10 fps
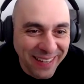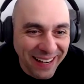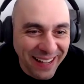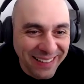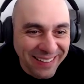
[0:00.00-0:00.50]

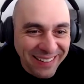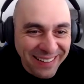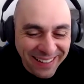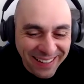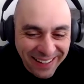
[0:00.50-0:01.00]
Cannot
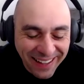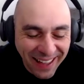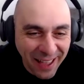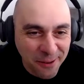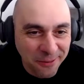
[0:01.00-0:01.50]

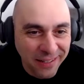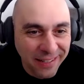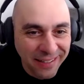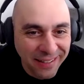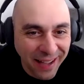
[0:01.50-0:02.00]
have,
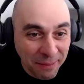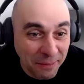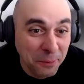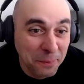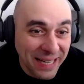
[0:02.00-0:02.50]

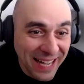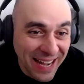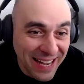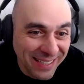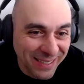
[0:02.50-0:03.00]
it would be
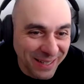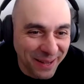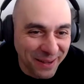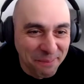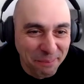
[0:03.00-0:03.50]
nice,
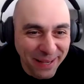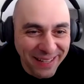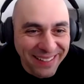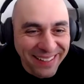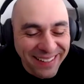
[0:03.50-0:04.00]

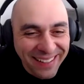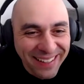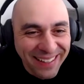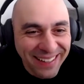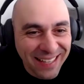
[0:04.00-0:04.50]
but
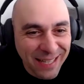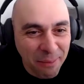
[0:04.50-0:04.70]
it's